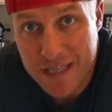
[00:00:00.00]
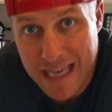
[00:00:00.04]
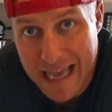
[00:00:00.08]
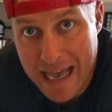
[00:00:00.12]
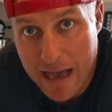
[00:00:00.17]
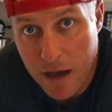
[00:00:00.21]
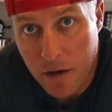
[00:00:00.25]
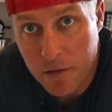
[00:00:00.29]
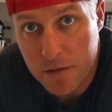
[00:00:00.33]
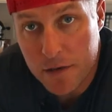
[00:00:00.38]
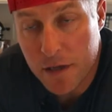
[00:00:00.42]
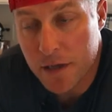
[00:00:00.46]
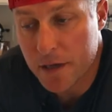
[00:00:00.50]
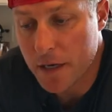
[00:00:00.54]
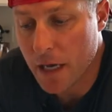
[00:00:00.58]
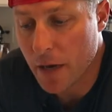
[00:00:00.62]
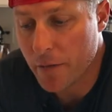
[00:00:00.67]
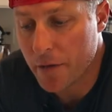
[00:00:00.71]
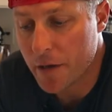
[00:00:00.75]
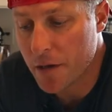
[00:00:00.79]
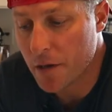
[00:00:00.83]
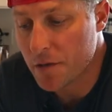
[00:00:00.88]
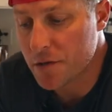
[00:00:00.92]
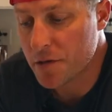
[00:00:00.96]
is out,
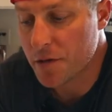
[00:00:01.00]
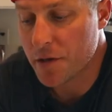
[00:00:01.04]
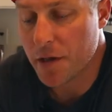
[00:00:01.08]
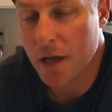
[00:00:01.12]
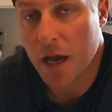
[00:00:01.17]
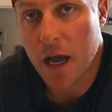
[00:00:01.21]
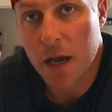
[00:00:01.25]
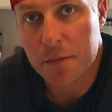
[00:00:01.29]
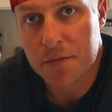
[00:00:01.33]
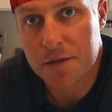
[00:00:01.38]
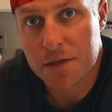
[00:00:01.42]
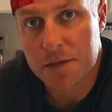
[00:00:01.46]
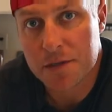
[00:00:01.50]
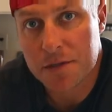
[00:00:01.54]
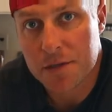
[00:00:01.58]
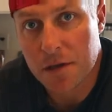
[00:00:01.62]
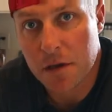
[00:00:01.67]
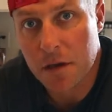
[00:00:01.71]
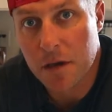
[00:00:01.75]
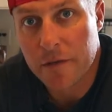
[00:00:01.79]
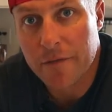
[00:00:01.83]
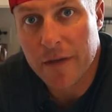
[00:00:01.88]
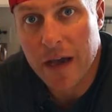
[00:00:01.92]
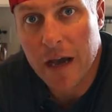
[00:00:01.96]
now we go to the options
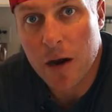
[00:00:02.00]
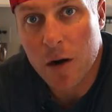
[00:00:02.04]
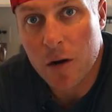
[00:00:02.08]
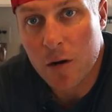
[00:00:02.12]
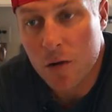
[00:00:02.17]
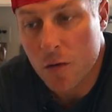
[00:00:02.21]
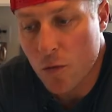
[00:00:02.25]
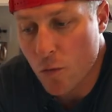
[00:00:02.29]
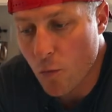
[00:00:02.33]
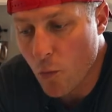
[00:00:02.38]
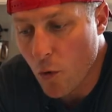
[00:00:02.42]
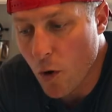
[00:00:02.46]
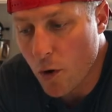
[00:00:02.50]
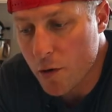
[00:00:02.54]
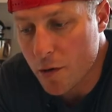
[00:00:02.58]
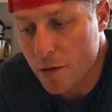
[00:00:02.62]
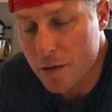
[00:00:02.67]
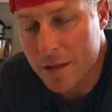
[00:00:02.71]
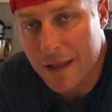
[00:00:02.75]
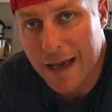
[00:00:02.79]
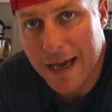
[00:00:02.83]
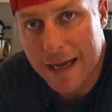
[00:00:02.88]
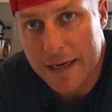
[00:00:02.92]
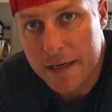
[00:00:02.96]
of our
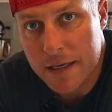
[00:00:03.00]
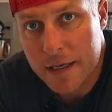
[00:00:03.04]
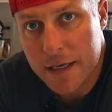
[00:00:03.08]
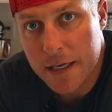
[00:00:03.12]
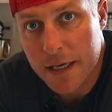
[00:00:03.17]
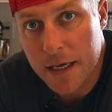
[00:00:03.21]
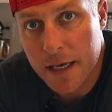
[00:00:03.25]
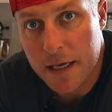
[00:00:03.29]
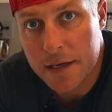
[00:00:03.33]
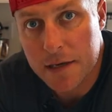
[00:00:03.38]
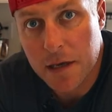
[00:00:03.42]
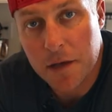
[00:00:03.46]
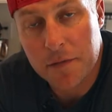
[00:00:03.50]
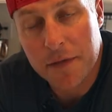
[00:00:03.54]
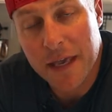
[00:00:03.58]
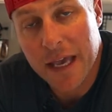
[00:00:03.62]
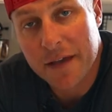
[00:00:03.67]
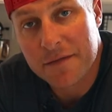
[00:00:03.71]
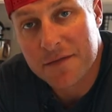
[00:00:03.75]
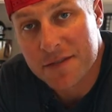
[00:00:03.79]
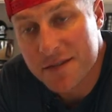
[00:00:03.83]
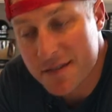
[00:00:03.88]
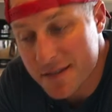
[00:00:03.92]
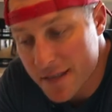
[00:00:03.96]
water line kit. Now they
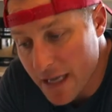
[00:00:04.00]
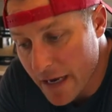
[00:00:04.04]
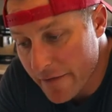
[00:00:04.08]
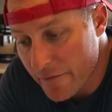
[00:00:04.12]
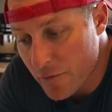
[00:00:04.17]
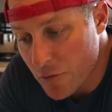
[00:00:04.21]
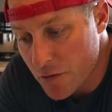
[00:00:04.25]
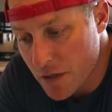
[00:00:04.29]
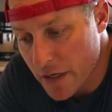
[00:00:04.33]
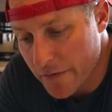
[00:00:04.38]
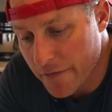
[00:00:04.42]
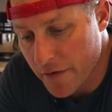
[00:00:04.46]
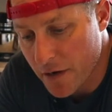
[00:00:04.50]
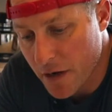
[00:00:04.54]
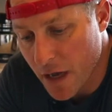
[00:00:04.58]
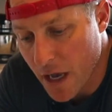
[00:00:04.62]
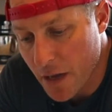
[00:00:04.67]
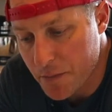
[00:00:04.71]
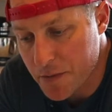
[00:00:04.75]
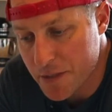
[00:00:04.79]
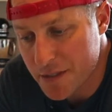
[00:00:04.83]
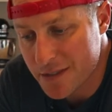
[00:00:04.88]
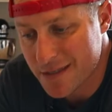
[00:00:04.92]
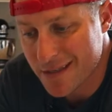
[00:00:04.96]
have several different
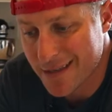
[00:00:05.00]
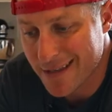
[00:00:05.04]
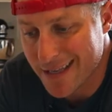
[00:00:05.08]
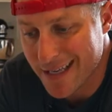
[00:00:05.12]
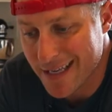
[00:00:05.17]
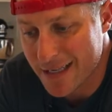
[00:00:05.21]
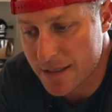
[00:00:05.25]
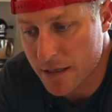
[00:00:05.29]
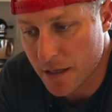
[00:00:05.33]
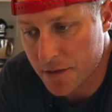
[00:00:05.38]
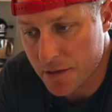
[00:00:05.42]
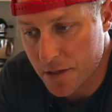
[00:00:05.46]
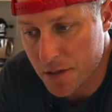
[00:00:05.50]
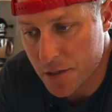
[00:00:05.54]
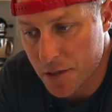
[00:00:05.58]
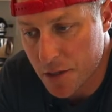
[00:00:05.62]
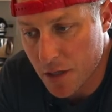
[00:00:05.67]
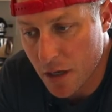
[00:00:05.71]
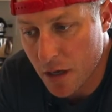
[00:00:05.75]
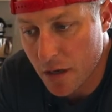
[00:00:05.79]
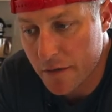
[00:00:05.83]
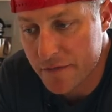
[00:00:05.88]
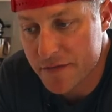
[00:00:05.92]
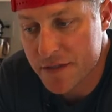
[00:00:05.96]
options of these on the
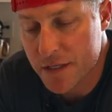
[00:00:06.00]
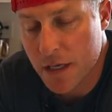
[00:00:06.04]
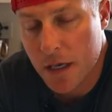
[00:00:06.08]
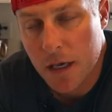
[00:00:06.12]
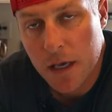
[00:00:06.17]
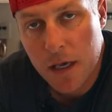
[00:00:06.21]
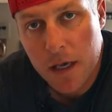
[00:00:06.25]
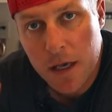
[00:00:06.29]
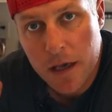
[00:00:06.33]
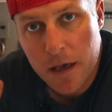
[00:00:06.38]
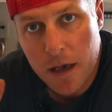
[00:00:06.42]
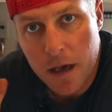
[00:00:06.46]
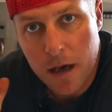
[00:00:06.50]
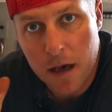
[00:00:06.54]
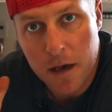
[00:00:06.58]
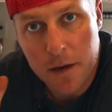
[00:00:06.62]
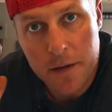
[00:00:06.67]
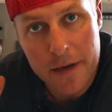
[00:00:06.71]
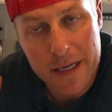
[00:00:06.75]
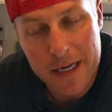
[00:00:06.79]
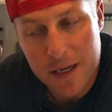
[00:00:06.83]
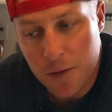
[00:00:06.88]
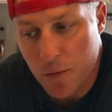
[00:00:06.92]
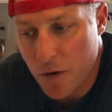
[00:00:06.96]
shelves, uh,
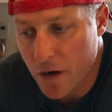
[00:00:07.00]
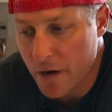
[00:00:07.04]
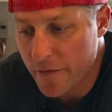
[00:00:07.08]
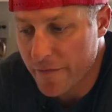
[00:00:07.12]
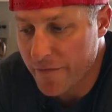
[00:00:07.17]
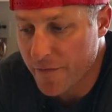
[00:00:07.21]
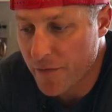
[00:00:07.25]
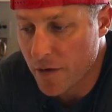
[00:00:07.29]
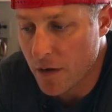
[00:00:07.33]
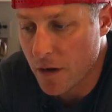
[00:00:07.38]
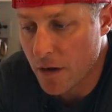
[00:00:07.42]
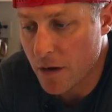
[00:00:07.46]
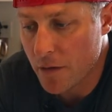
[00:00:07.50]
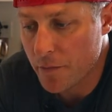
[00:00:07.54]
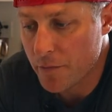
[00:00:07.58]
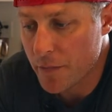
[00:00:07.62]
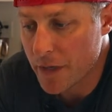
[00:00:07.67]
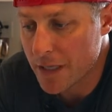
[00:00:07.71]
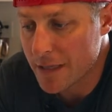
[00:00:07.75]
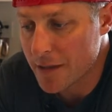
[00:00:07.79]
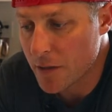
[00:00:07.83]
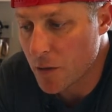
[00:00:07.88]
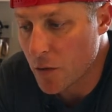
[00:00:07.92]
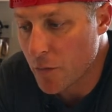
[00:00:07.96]
anywhere
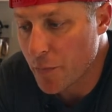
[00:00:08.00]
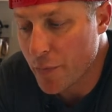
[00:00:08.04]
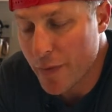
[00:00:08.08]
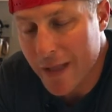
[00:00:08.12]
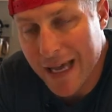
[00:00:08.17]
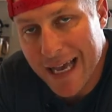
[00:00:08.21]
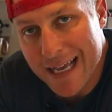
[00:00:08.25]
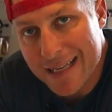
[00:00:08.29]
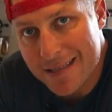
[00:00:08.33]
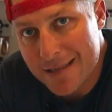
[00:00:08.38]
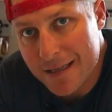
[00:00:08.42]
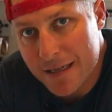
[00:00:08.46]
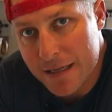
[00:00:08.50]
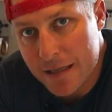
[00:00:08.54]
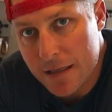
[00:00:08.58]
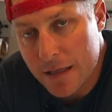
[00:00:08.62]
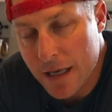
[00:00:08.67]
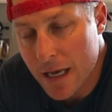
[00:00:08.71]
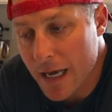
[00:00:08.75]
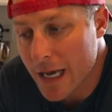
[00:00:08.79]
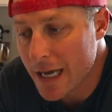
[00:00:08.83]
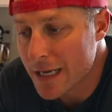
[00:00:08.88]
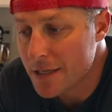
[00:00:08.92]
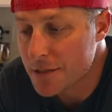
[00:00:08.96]
from a little plastic
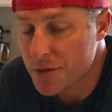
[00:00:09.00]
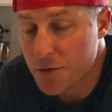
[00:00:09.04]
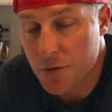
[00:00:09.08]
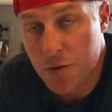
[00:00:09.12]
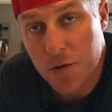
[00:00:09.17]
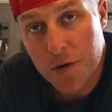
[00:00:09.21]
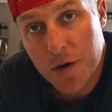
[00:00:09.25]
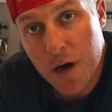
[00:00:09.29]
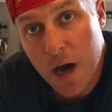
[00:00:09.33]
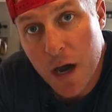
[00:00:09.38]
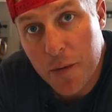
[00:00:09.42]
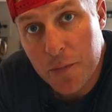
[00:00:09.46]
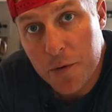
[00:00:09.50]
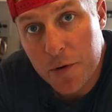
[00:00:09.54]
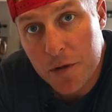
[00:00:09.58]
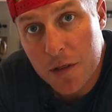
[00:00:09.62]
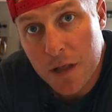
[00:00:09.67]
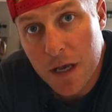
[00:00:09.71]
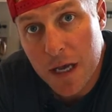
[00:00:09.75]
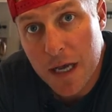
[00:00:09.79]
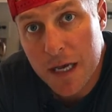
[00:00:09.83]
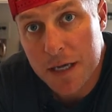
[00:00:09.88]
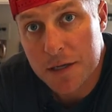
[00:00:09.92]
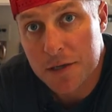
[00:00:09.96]
line to copper
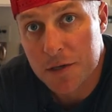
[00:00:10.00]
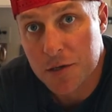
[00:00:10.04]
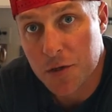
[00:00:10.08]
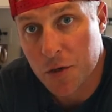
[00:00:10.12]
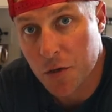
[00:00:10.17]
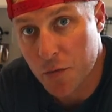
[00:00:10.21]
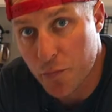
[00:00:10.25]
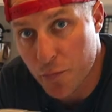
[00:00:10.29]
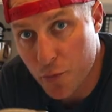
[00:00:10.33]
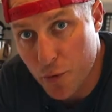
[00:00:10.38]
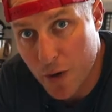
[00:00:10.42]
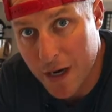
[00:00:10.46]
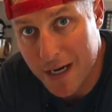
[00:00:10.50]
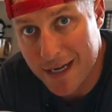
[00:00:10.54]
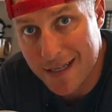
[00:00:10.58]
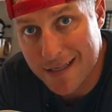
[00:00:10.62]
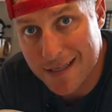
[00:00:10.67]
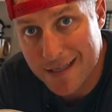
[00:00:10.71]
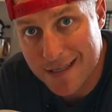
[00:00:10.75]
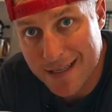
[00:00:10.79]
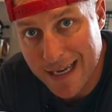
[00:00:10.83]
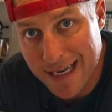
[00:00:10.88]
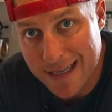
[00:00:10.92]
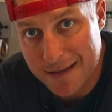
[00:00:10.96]
line to
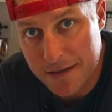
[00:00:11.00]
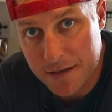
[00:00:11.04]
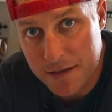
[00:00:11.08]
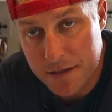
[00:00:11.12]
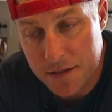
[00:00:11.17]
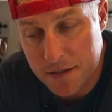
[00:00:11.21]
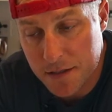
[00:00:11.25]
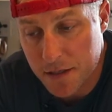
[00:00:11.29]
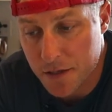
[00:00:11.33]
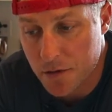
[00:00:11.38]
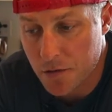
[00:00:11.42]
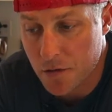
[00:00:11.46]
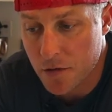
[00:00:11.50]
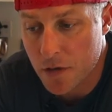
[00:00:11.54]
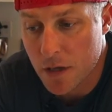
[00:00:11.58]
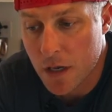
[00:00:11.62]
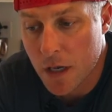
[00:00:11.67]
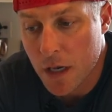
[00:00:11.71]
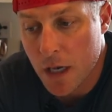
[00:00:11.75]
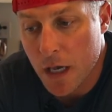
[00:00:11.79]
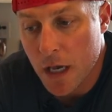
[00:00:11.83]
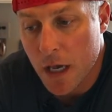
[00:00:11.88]
braided stainless steel.